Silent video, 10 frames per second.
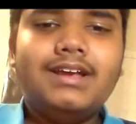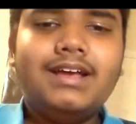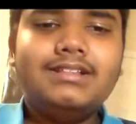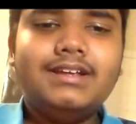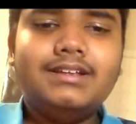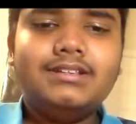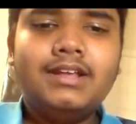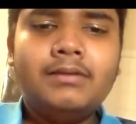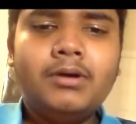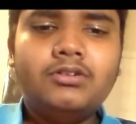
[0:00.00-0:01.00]
And
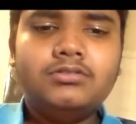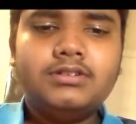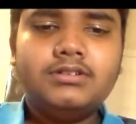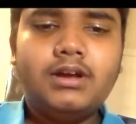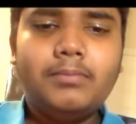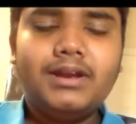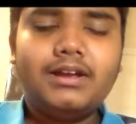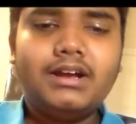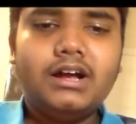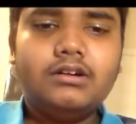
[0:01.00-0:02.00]
then they both come in
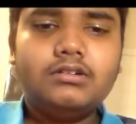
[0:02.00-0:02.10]
and